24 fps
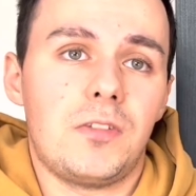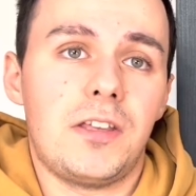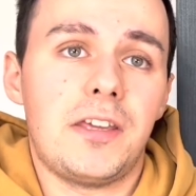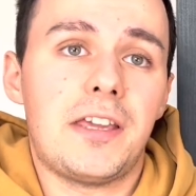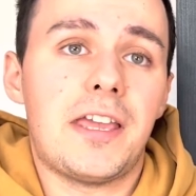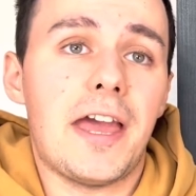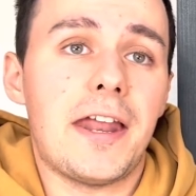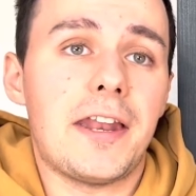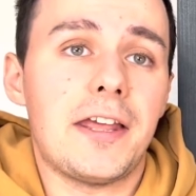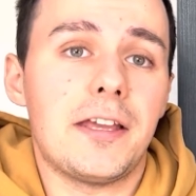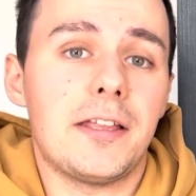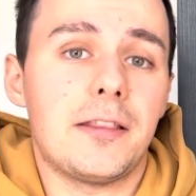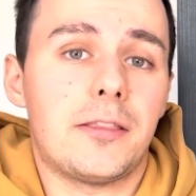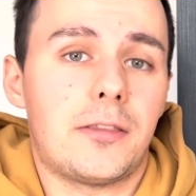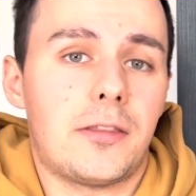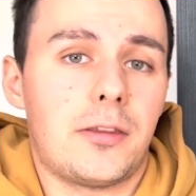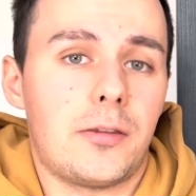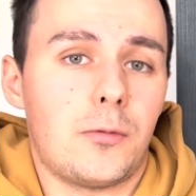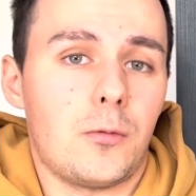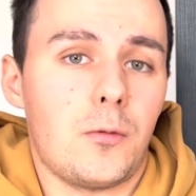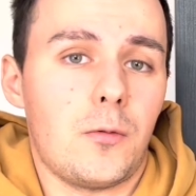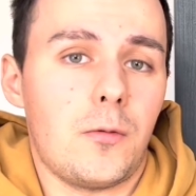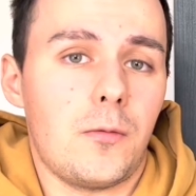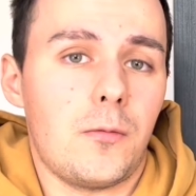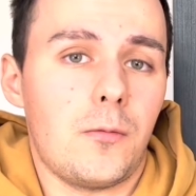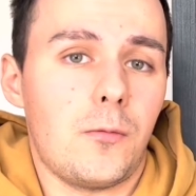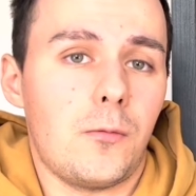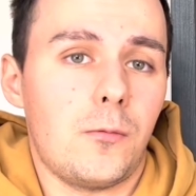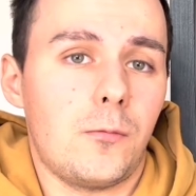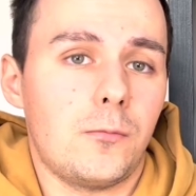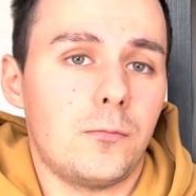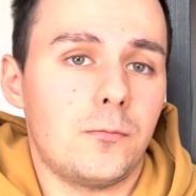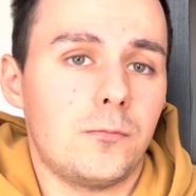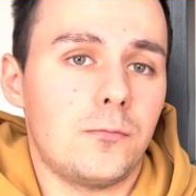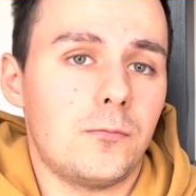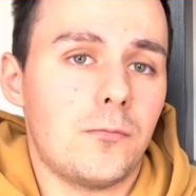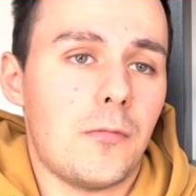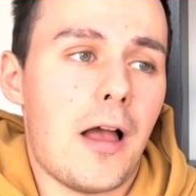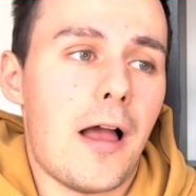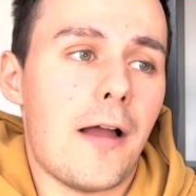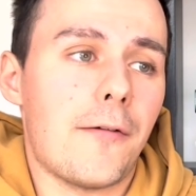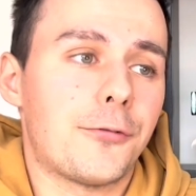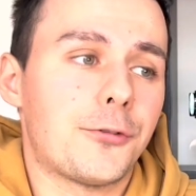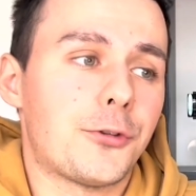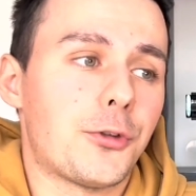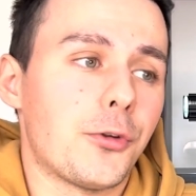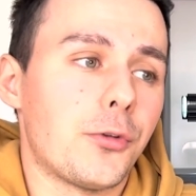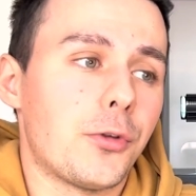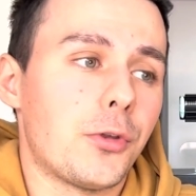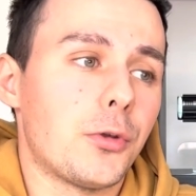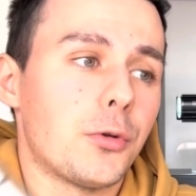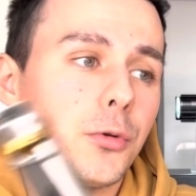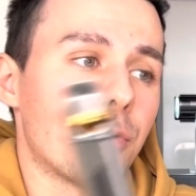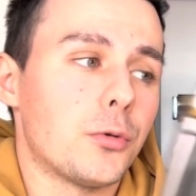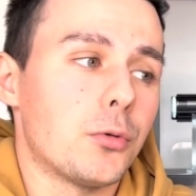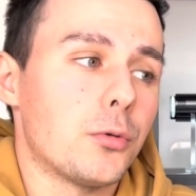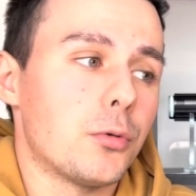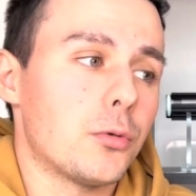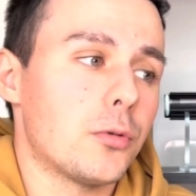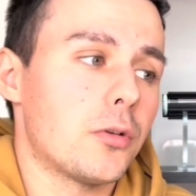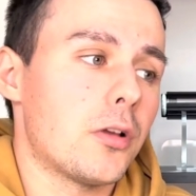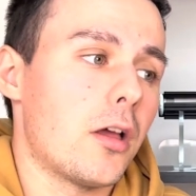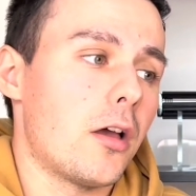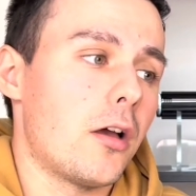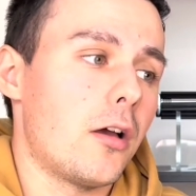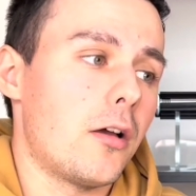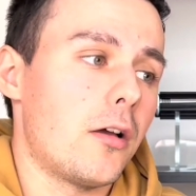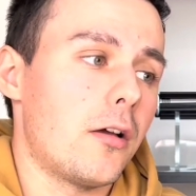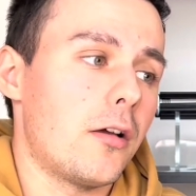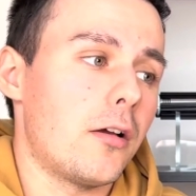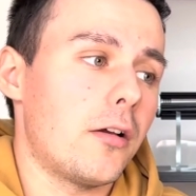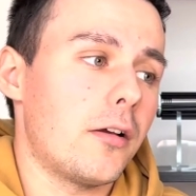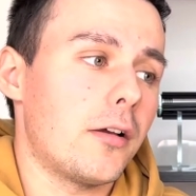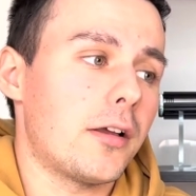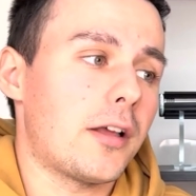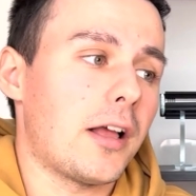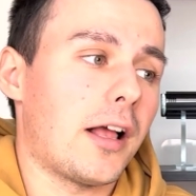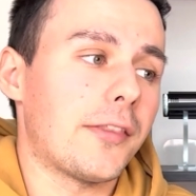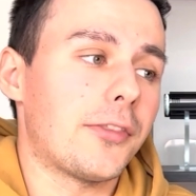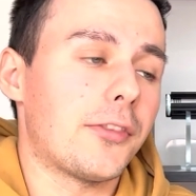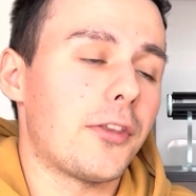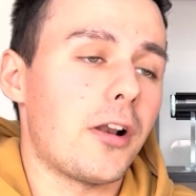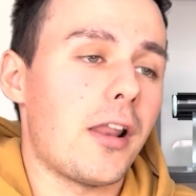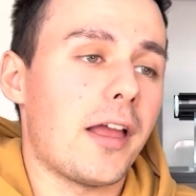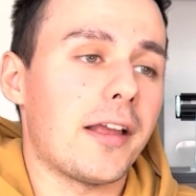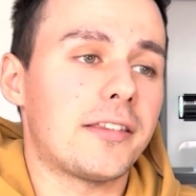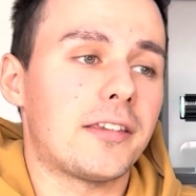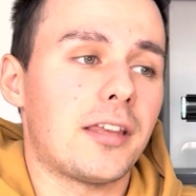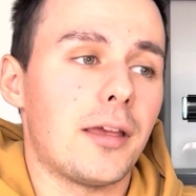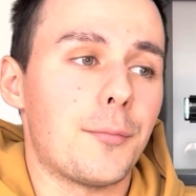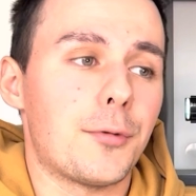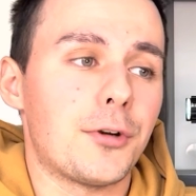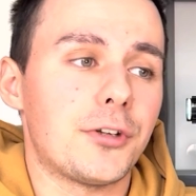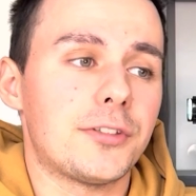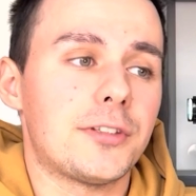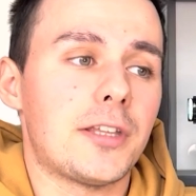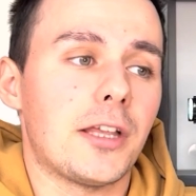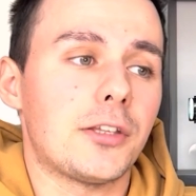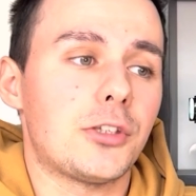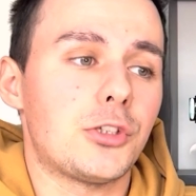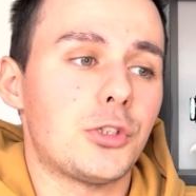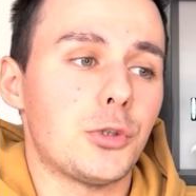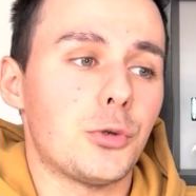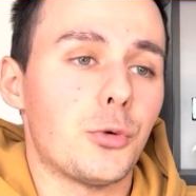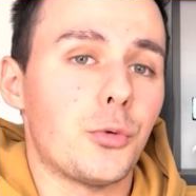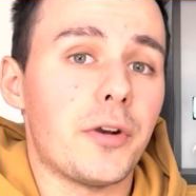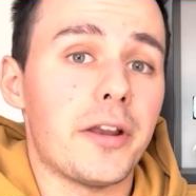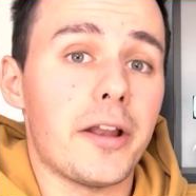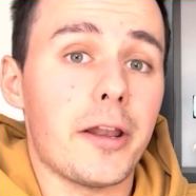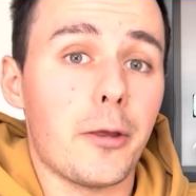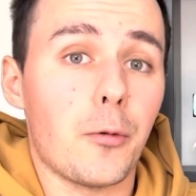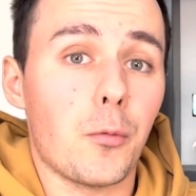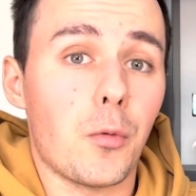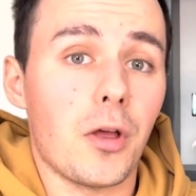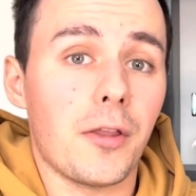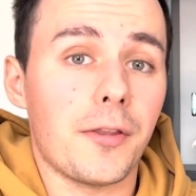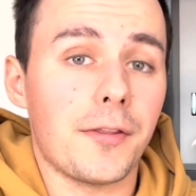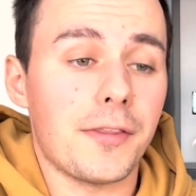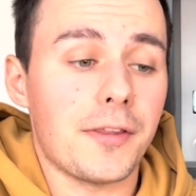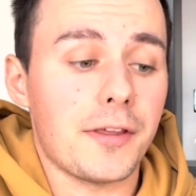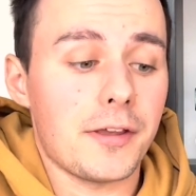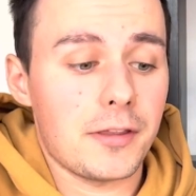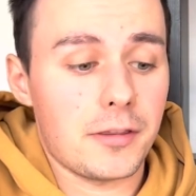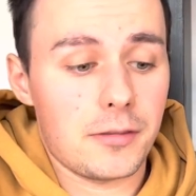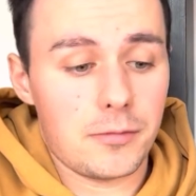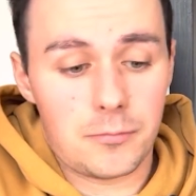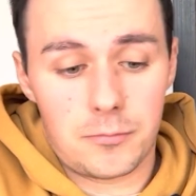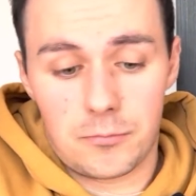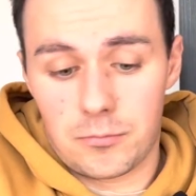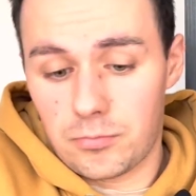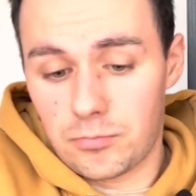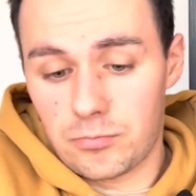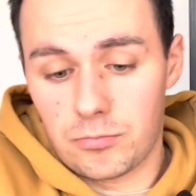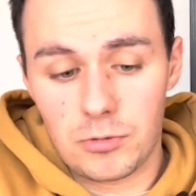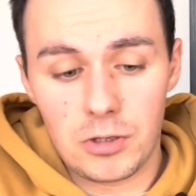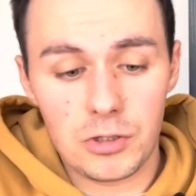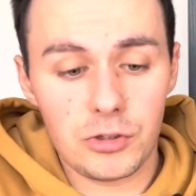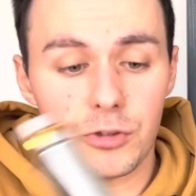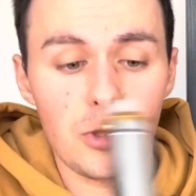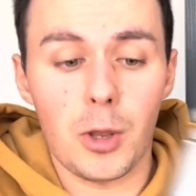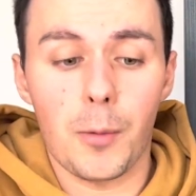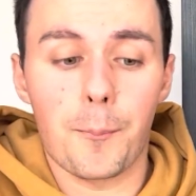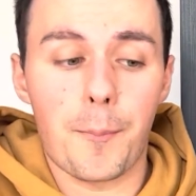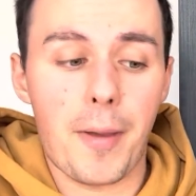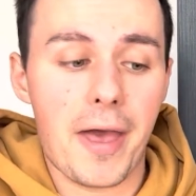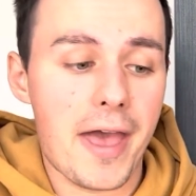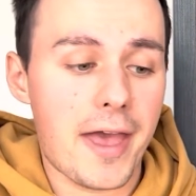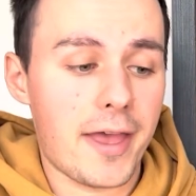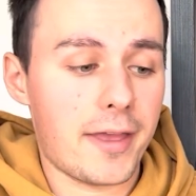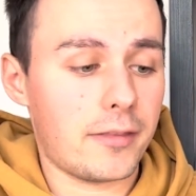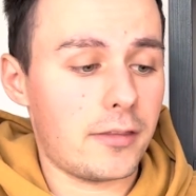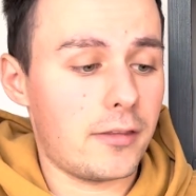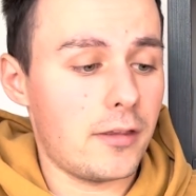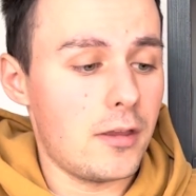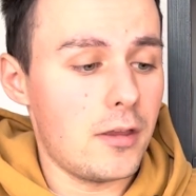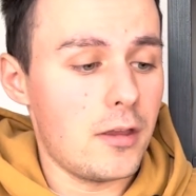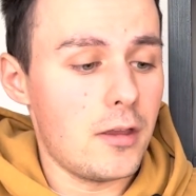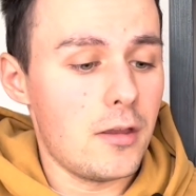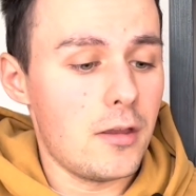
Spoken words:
get it after you got the lightsabers that you really wanted. It's not bad.